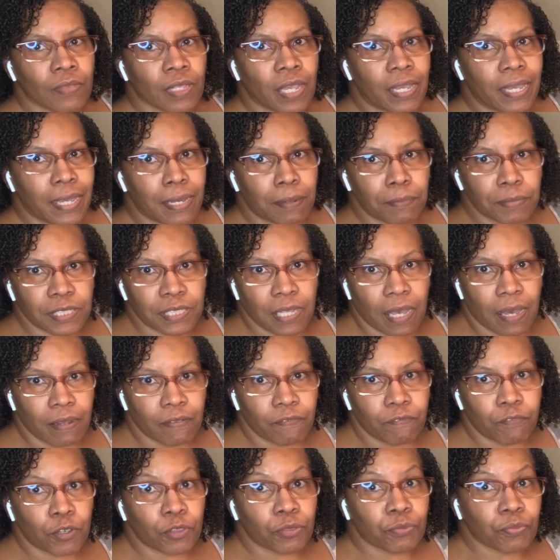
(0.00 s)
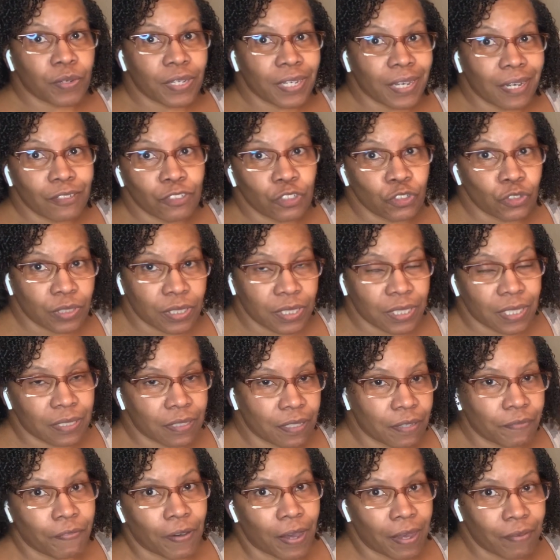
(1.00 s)
Amazon for
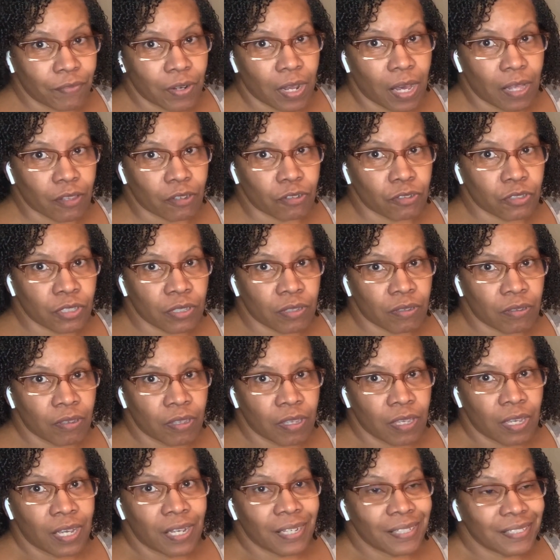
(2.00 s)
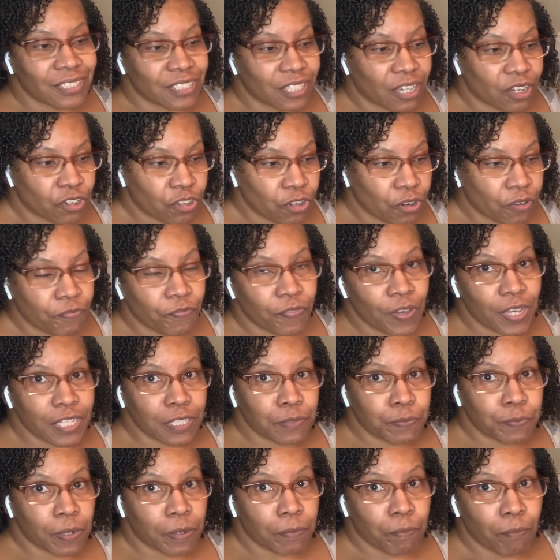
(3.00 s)
$365. Check your
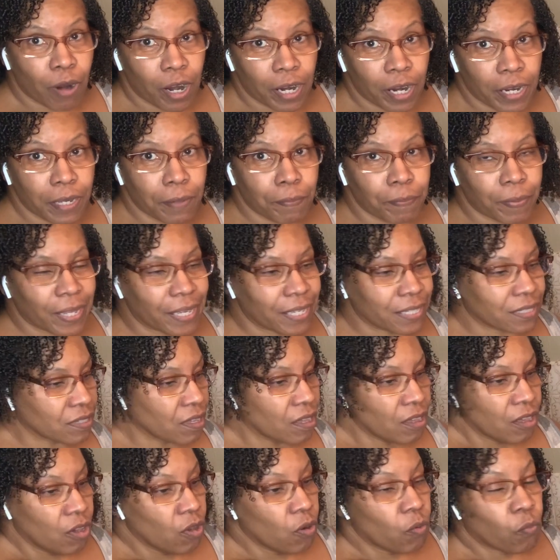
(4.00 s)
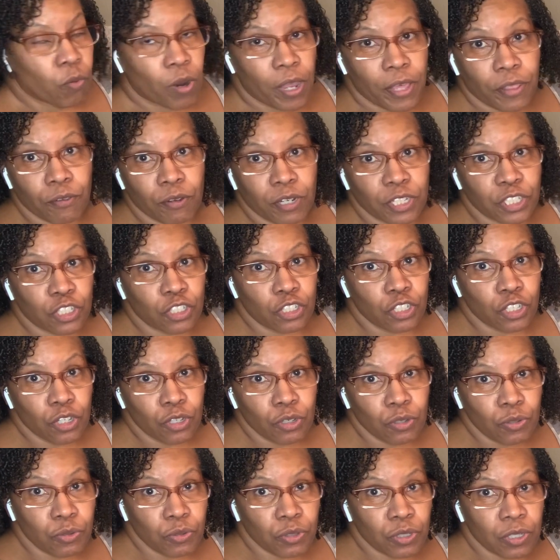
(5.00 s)
Facebook Marketplace, whether it's
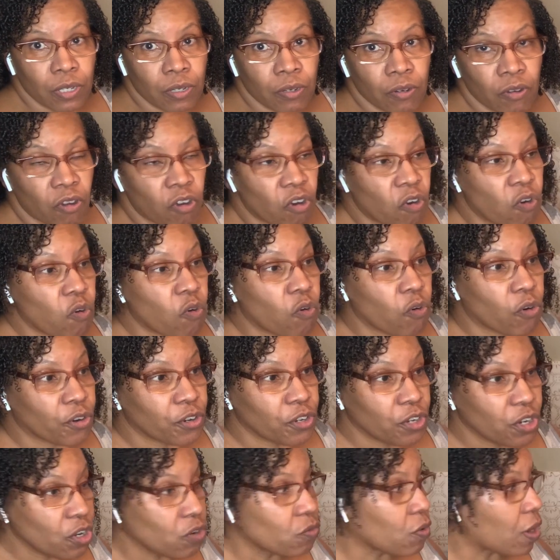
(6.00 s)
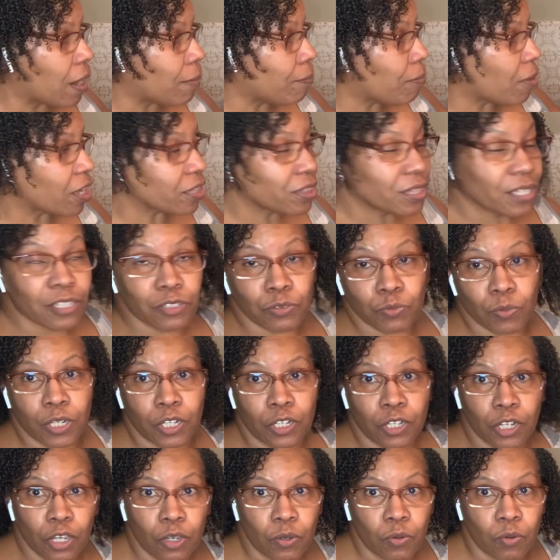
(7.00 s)
used or new. I bought this one
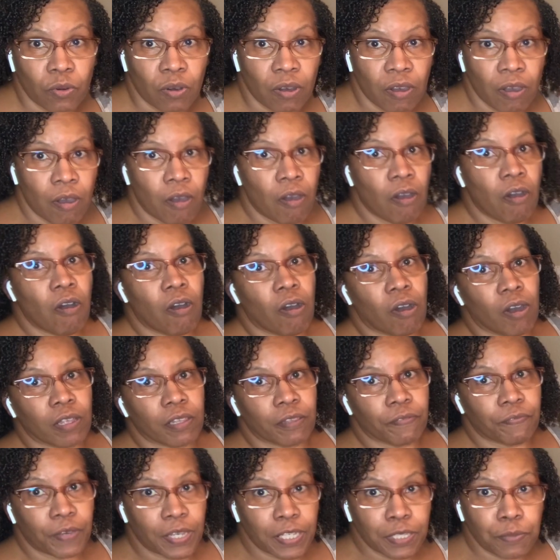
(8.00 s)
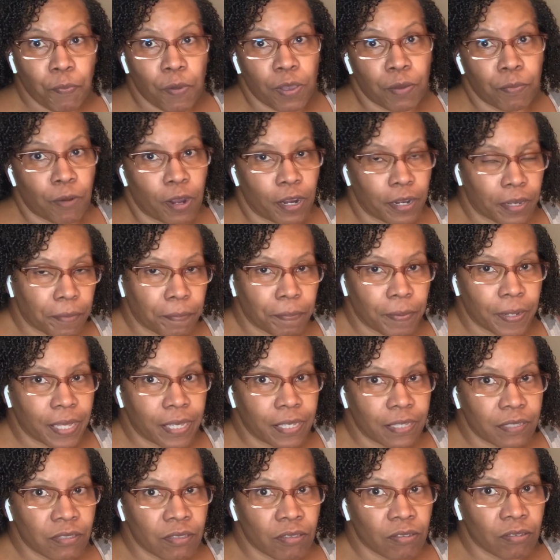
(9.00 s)
new on the Facebook
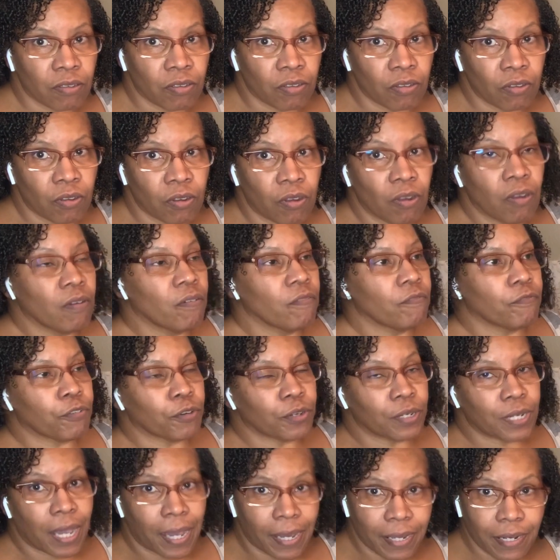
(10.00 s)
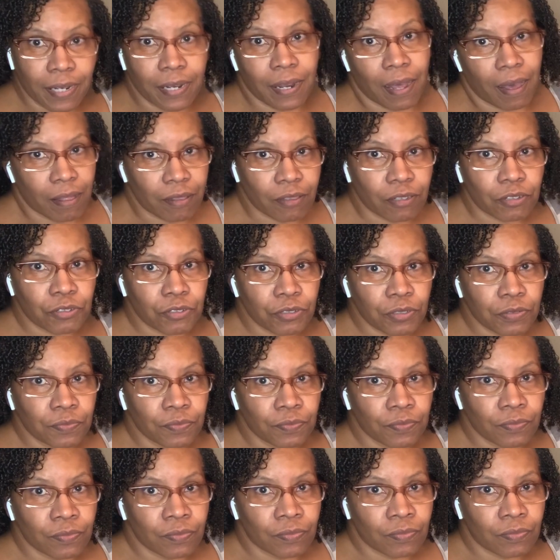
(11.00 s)
Marketplace for $90.
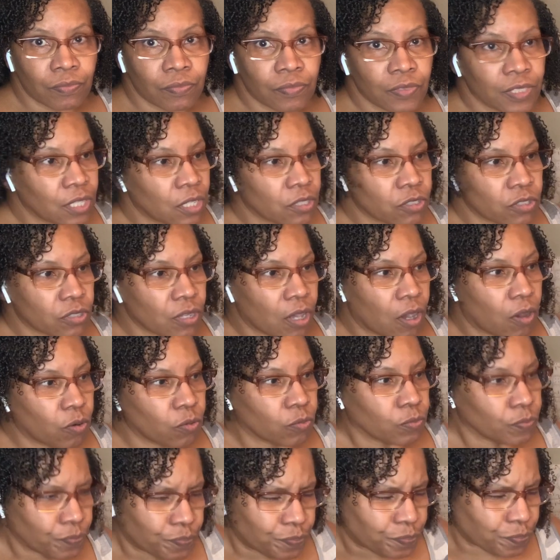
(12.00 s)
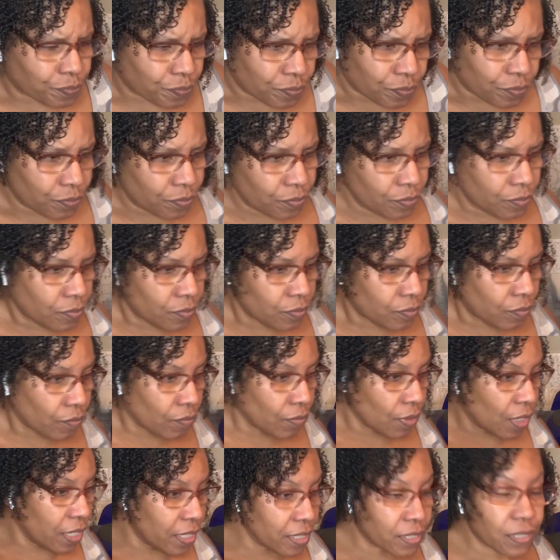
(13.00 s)
So
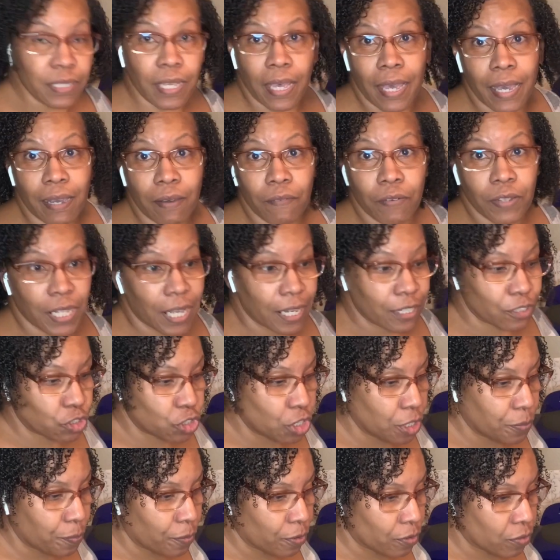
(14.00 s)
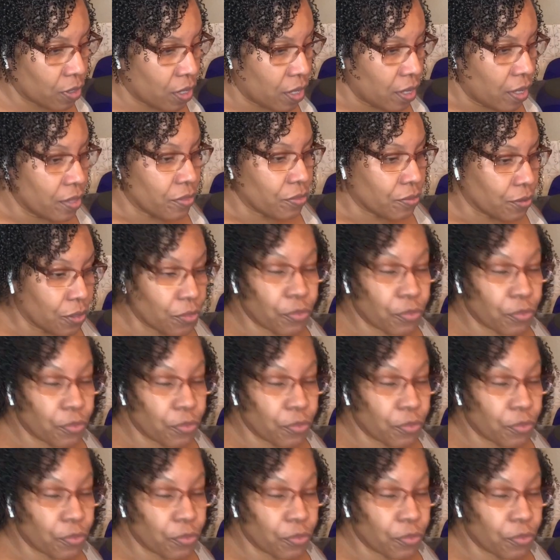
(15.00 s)
it's a heck of a lot cheaper than